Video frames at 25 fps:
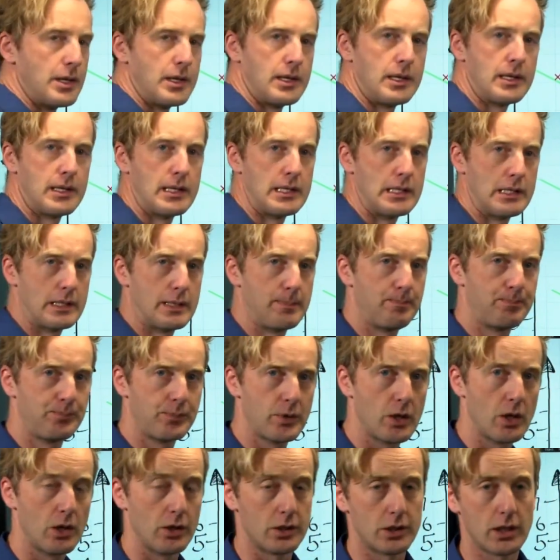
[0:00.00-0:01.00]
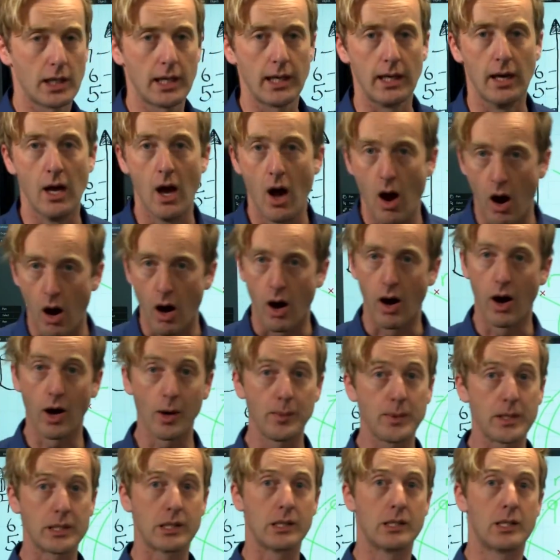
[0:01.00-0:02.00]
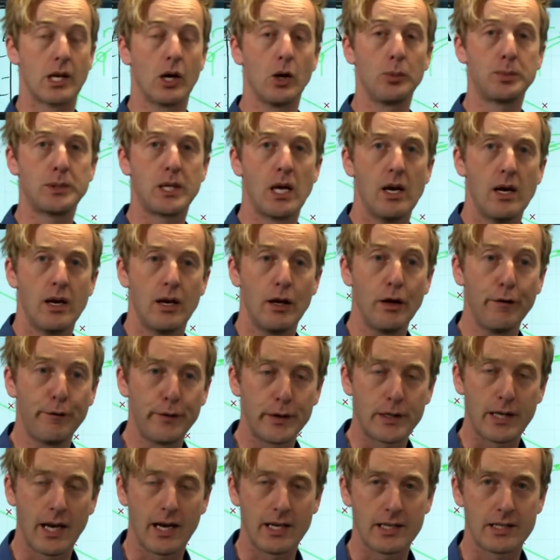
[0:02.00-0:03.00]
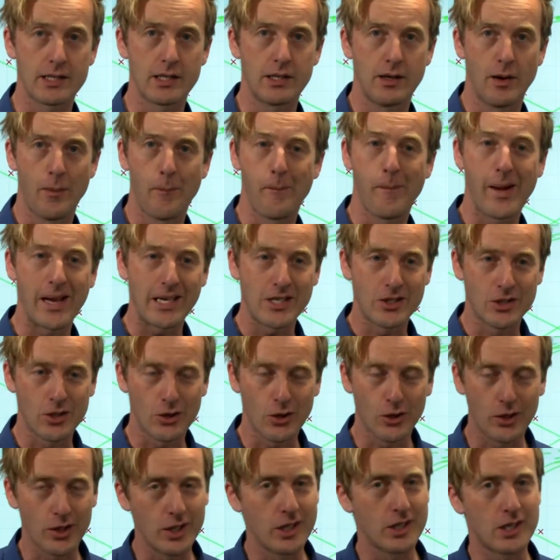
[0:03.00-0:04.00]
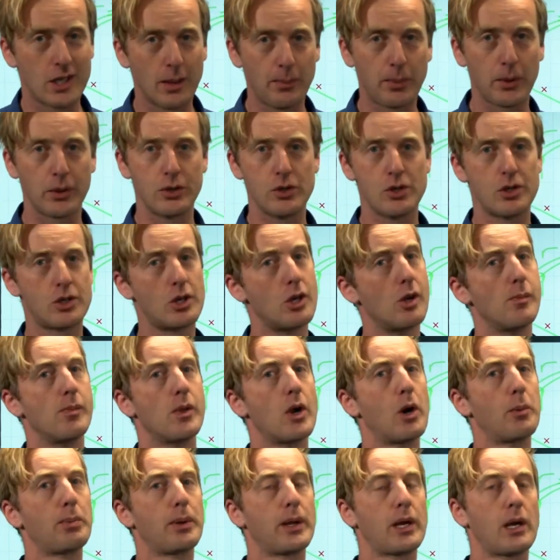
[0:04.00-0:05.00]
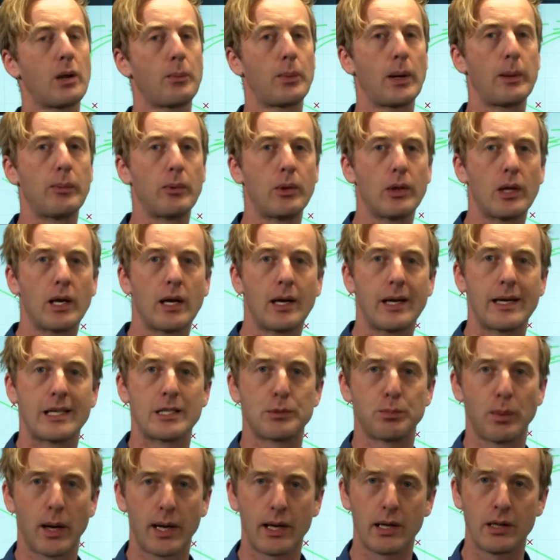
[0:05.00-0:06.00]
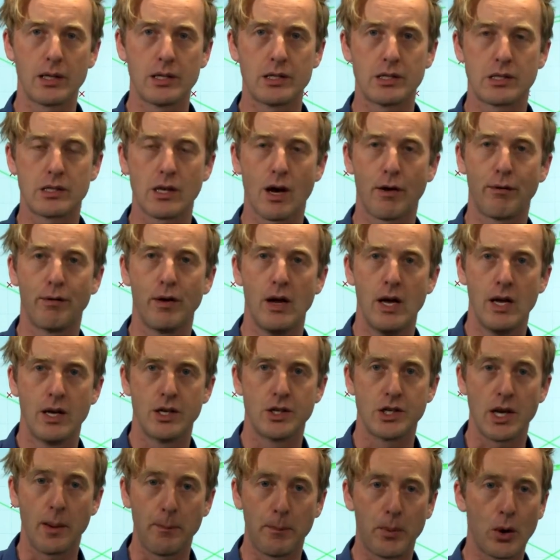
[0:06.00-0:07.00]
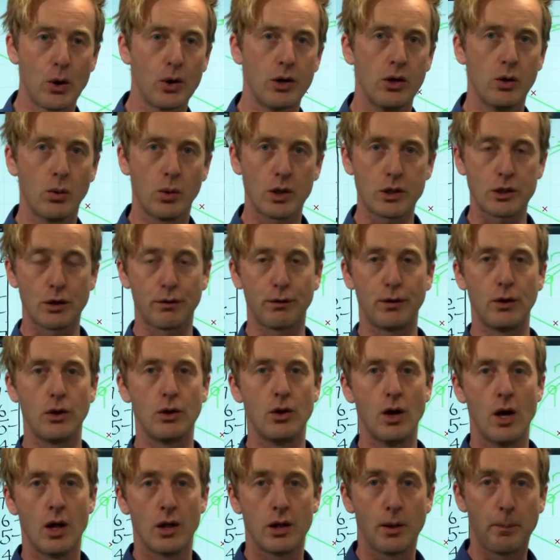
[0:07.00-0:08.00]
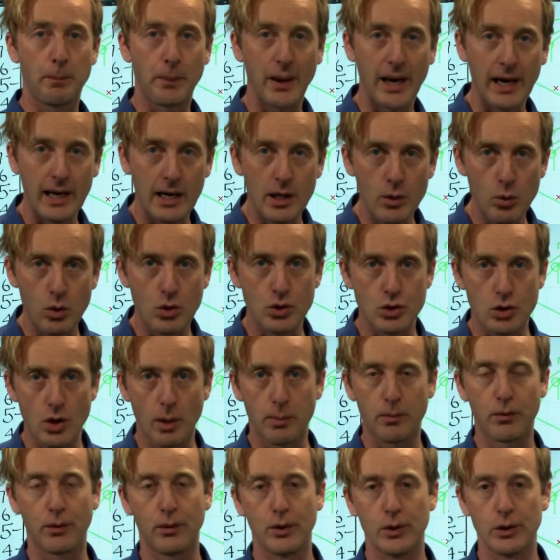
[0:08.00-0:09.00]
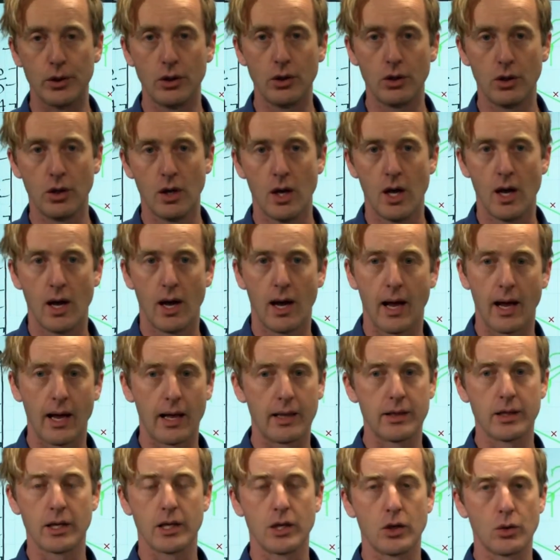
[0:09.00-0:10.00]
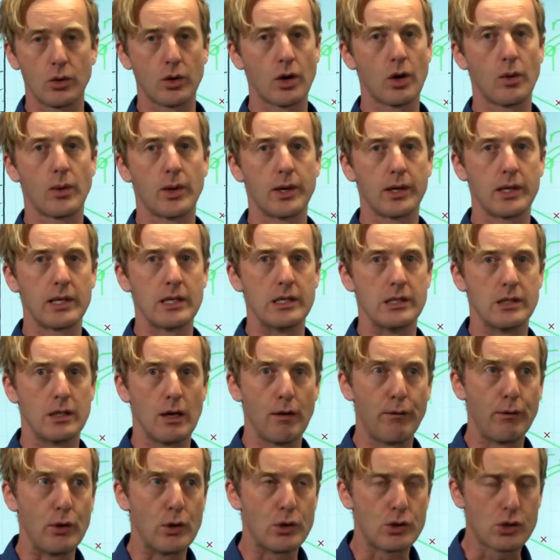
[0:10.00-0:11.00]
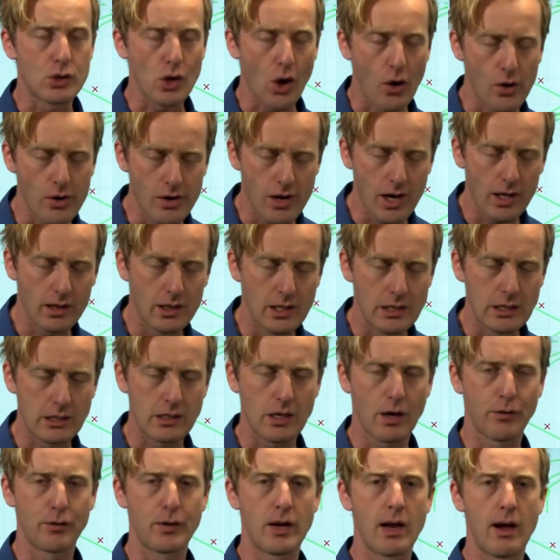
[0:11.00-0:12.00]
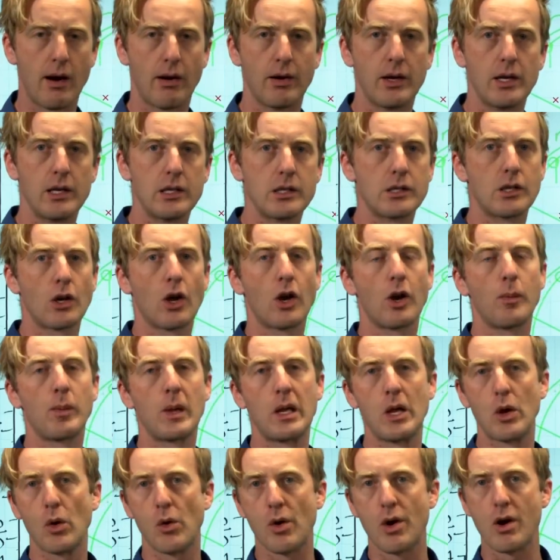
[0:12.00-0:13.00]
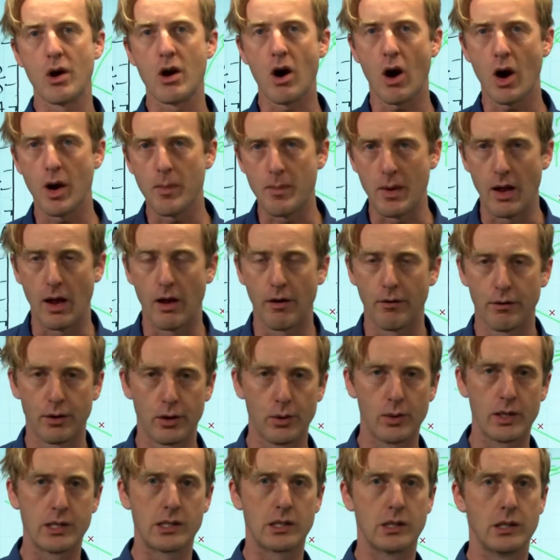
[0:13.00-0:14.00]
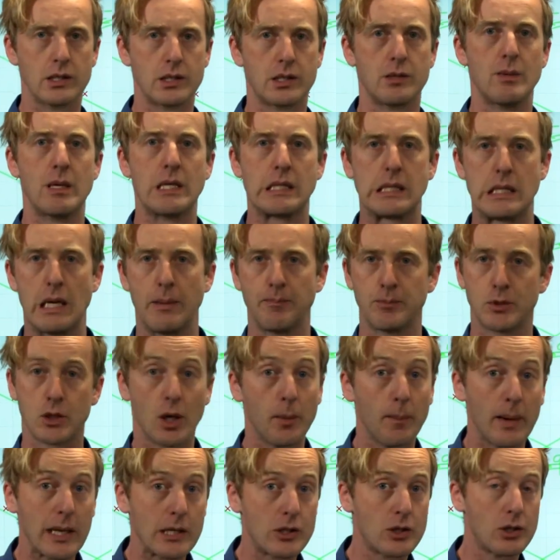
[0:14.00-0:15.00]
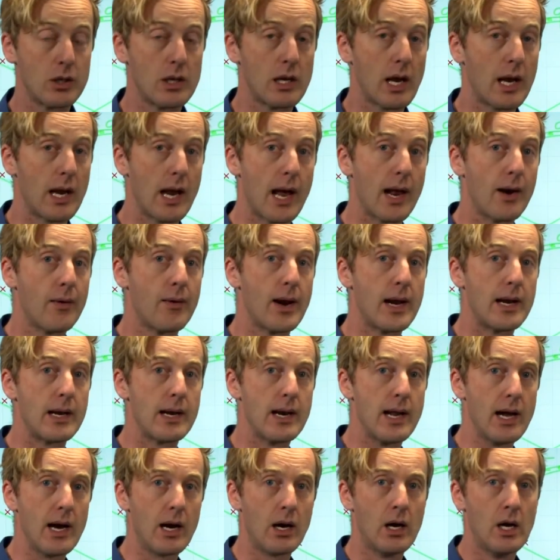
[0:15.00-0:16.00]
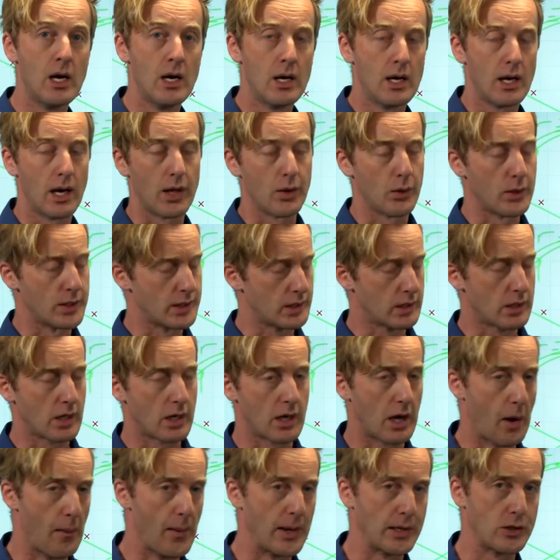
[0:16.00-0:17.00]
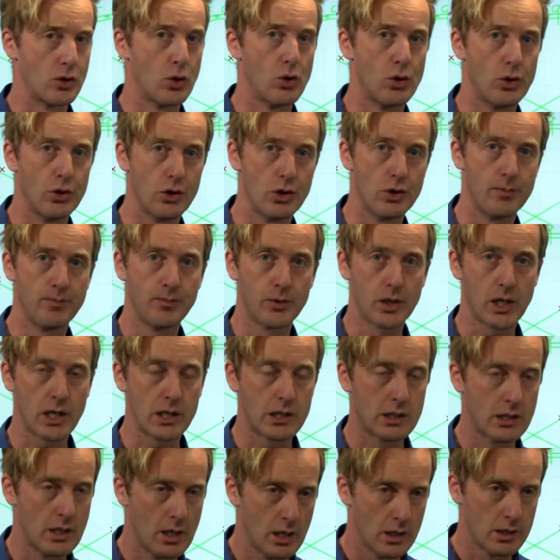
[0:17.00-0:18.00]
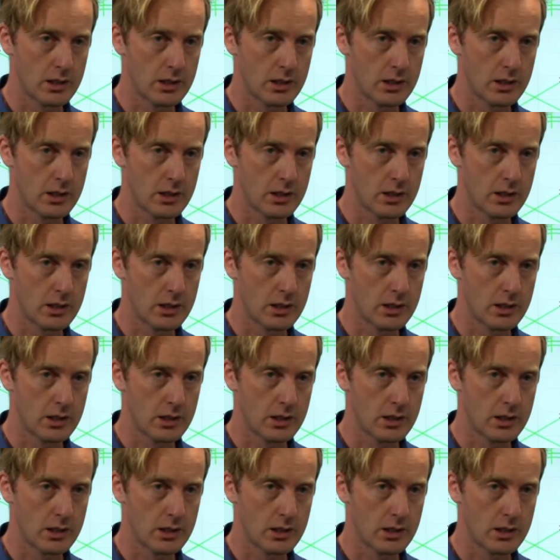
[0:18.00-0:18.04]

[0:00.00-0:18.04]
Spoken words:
Okay, I hope this has helped. If it hasn't, make sure that you jump on YouTube. There are plenty of people there explaining this stuff. Jump on, watch a few, the penny will drop for you, and then you'll know what it is. If you don't get this stuff now, it is going to be your nightmare for the rest of the semester. So make sure you get your head around it now, otherwise it's going to come back to haunt you. Thanks, see you next time.